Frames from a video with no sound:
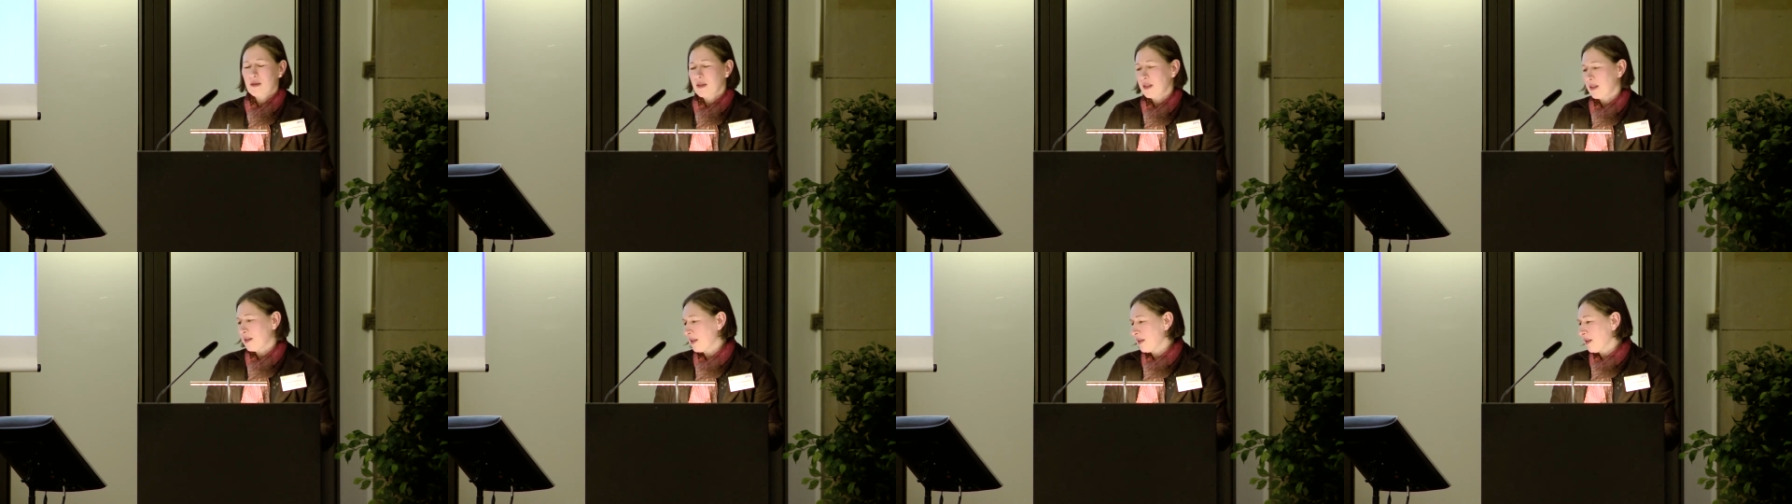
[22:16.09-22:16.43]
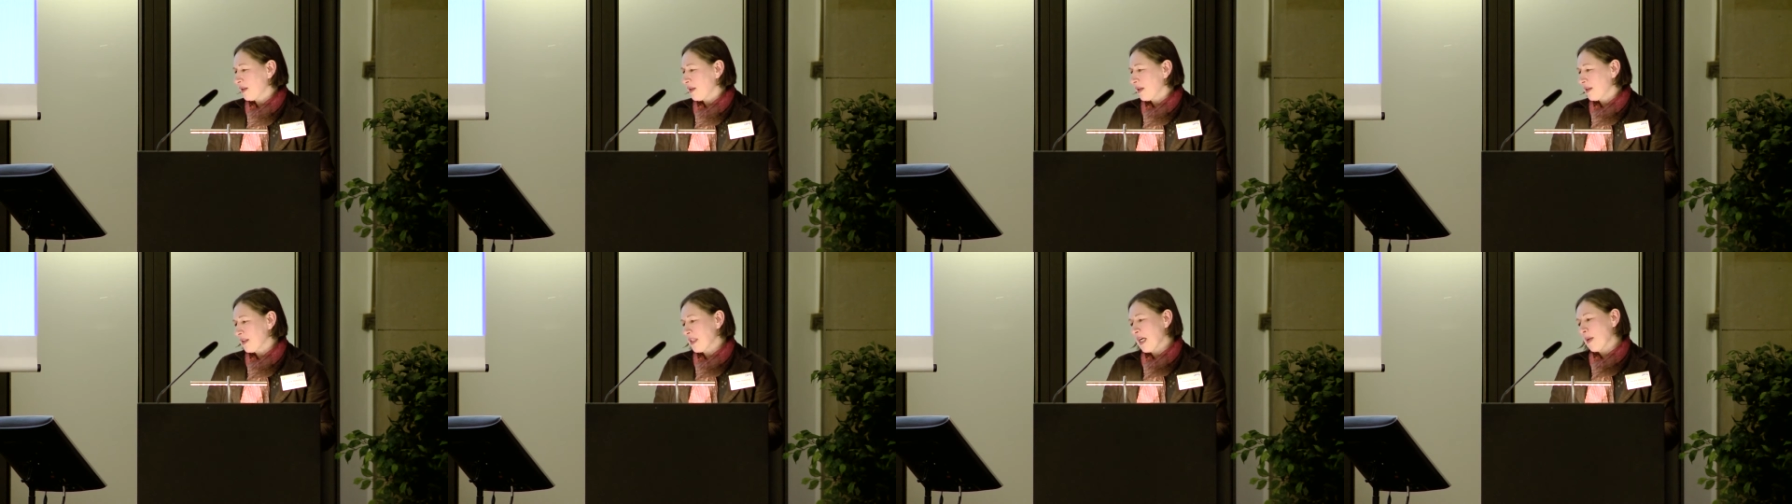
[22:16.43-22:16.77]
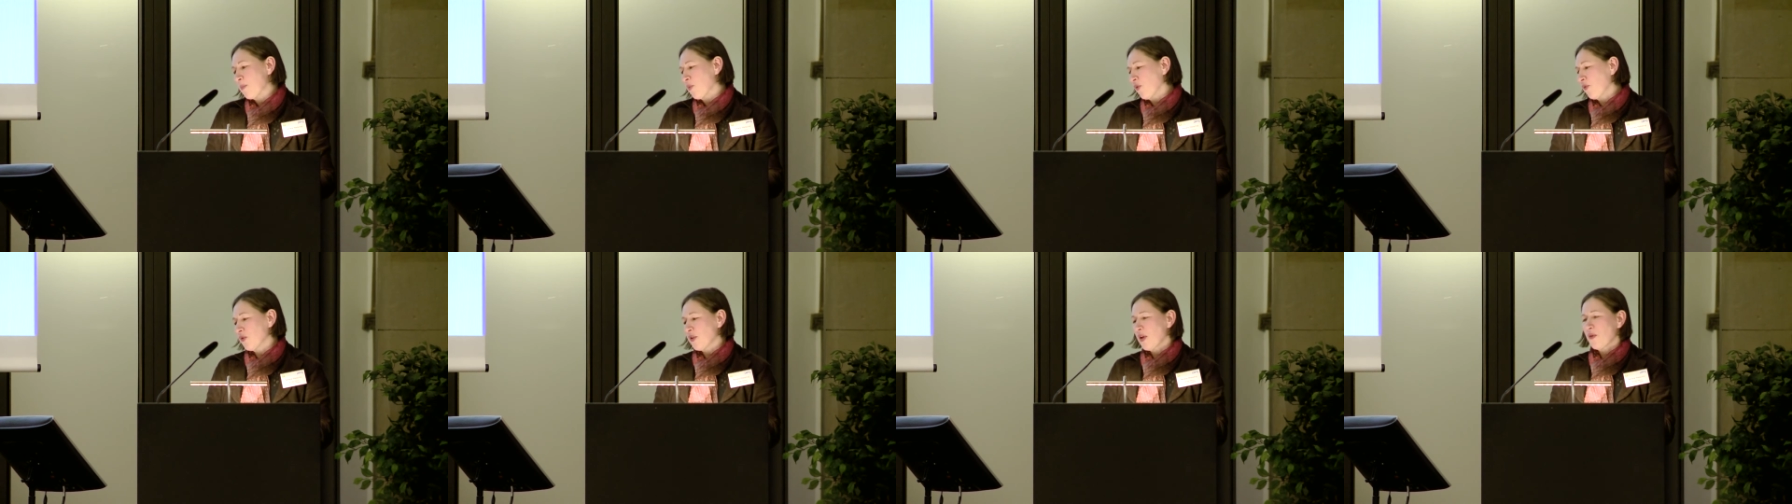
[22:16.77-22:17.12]
this uh, type
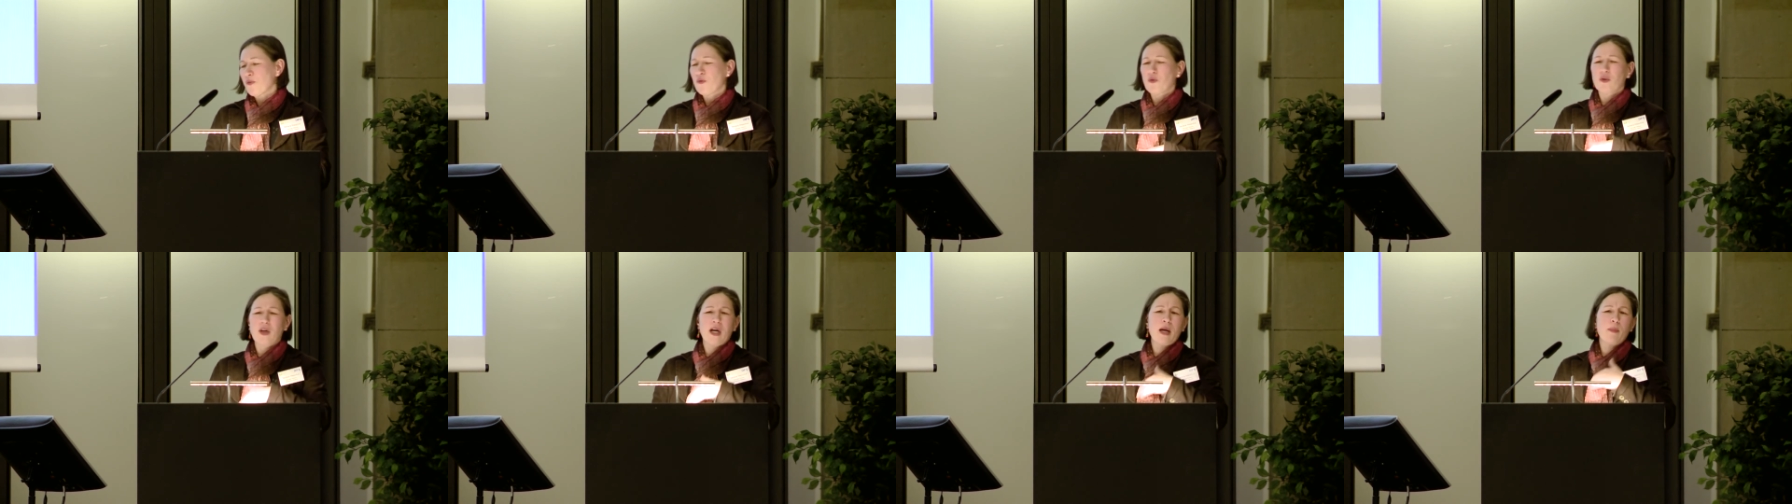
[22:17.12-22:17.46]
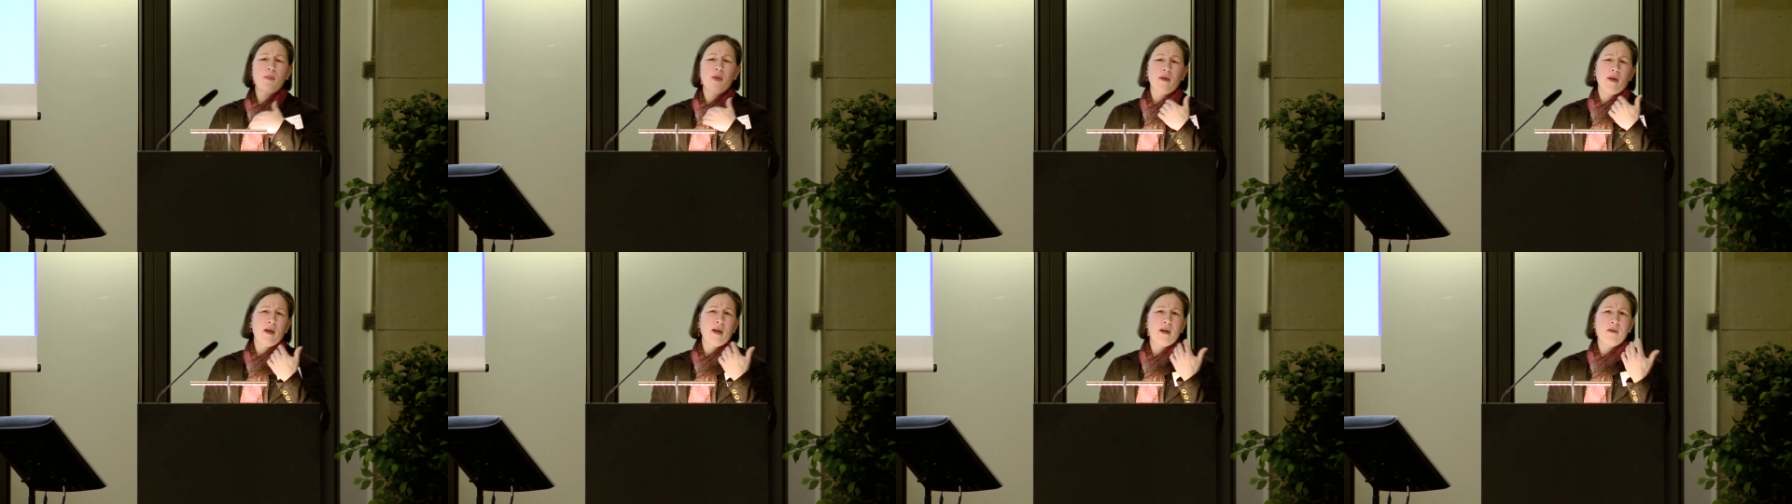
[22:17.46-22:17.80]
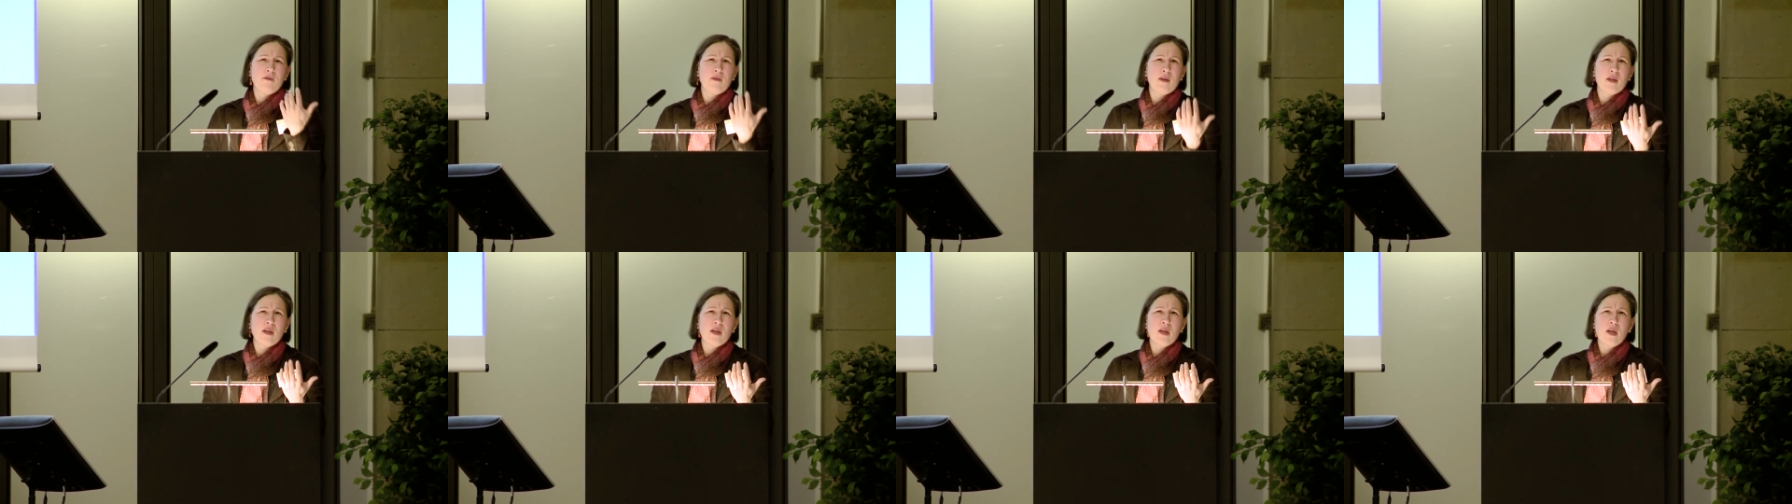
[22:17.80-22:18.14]
of stuff or have,
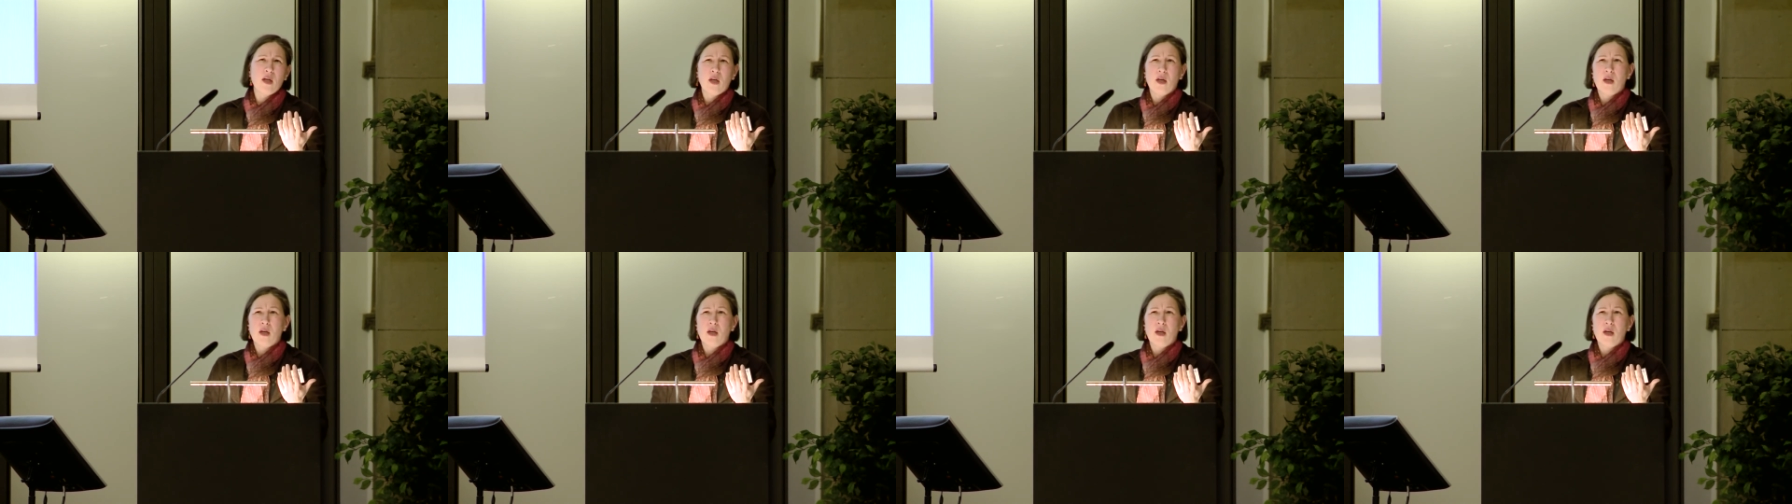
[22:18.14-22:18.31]
having